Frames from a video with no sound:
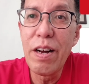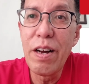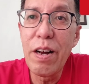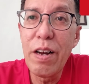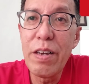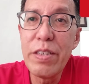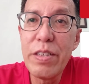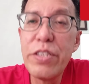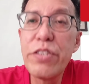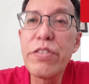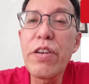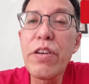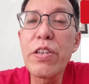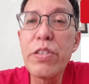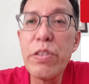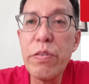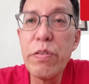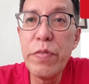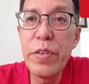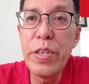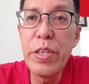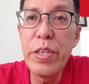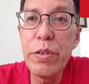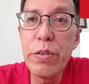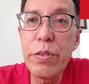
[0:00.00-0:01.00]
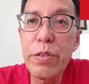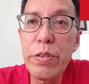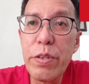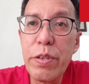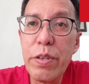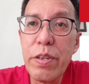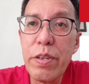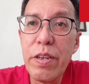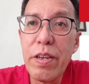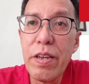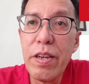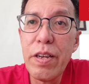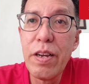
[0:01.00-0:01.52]
instructional videos
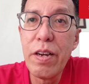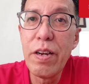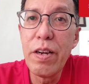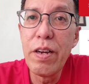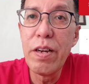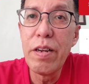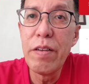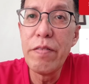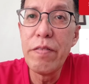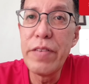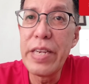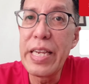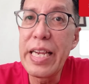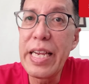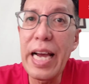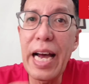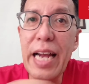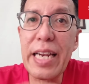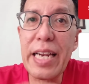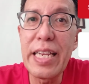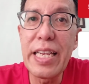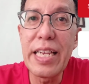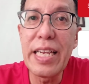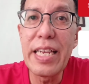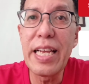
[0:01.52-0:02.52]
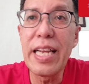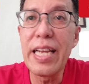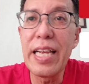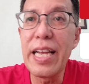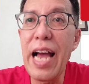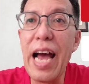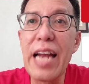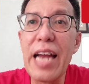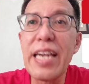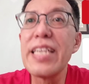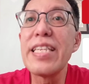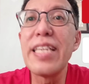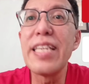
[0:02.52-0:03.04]
regarding
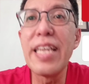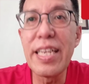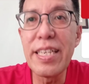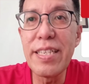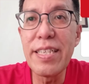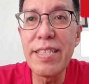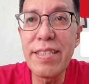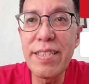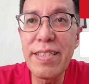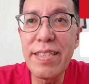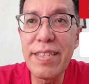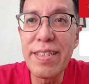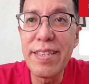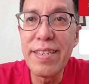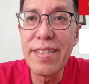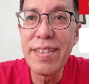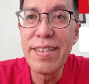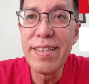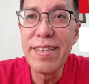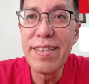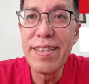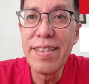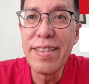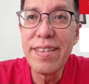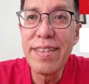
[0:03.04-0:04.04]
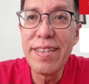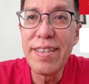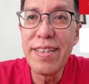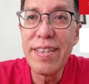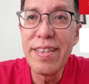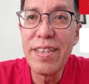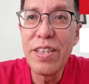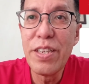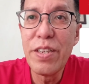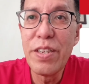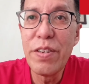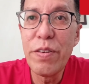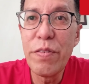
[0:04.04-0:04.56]
other things
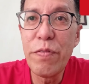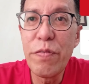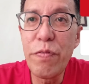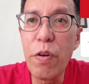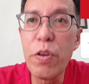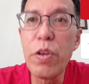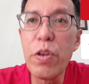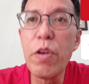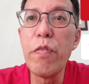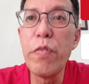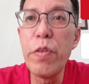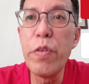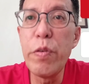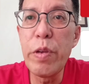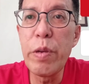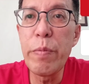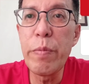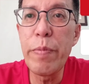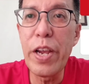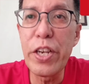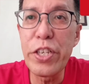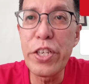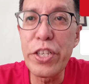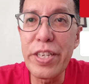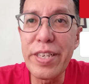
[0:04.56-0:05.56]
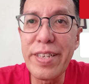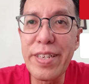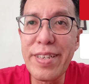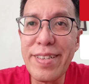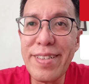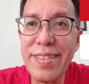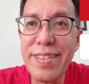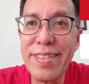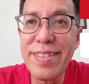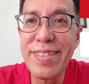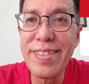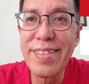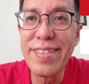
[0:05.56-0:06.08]
for your viewing pleasure.
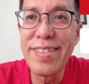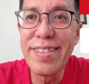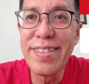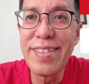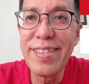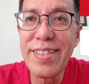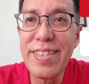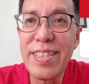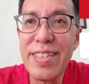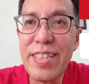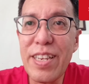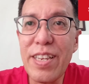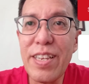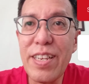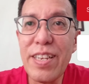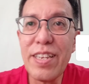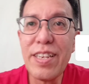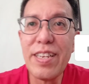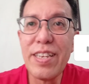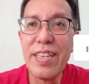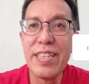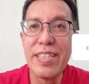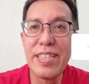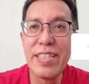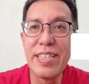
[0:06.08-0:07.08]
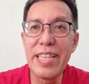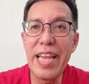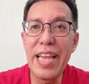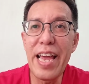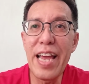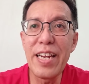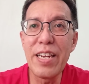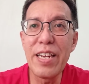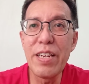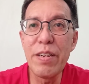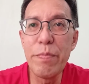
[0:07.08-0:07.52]
Till then,